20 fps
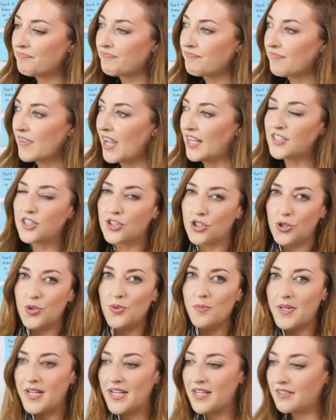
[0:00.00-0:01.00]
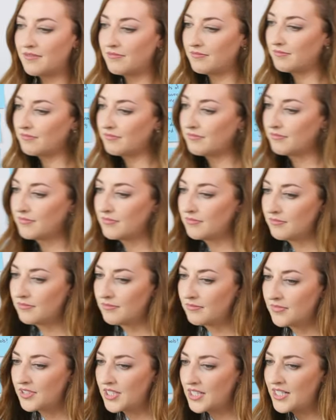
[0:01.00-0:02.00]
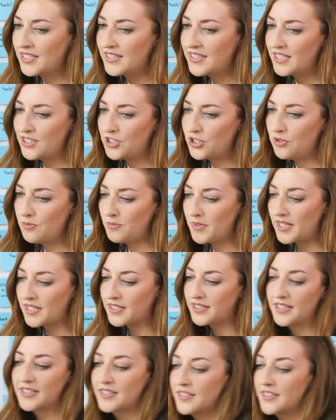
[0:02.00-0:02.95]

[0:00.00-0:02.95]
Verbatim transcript: it's a 2-minute, did I say 2 minute? It's